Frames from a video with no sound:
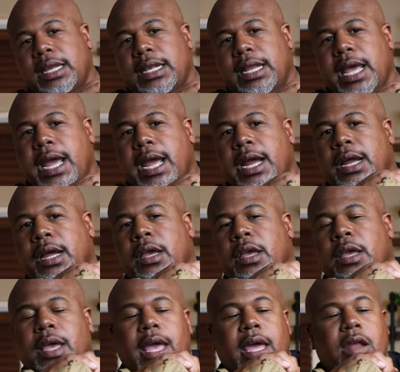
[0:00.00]
in there,
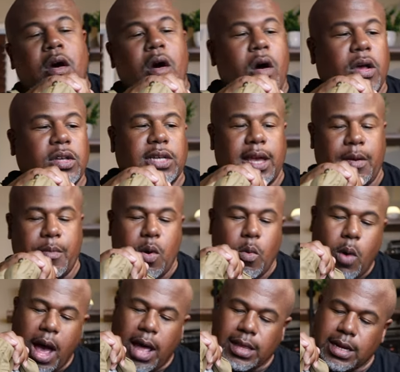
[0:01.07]
and I, all, I got my
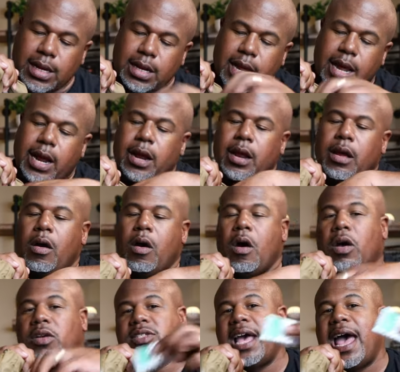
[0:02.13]
wallet in there. I
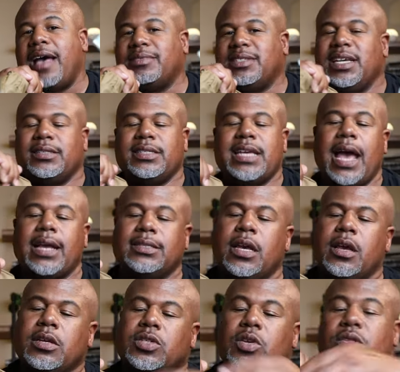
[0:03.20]
also have Tic Tacs.
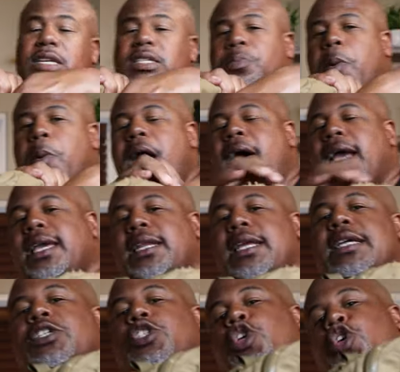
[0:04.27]
So this pocket is